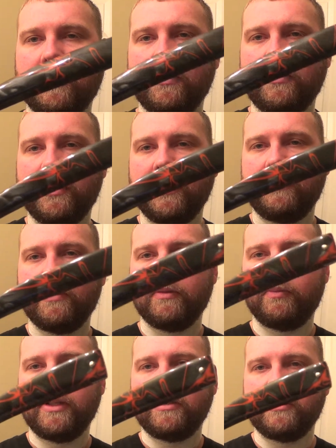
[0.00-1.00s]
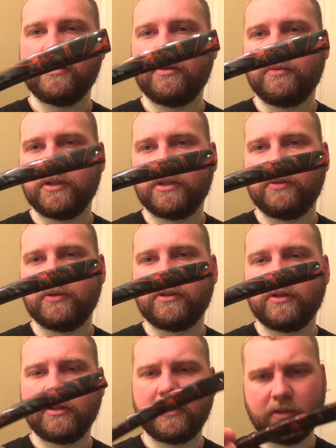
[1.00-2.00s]
You can't really, the pictures don't really do it
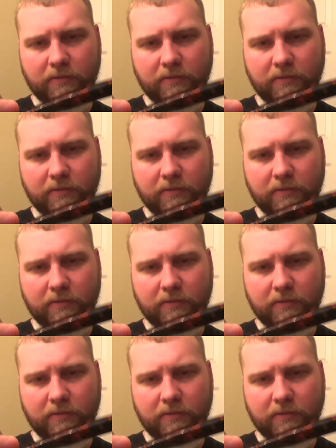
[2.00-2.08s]
justice,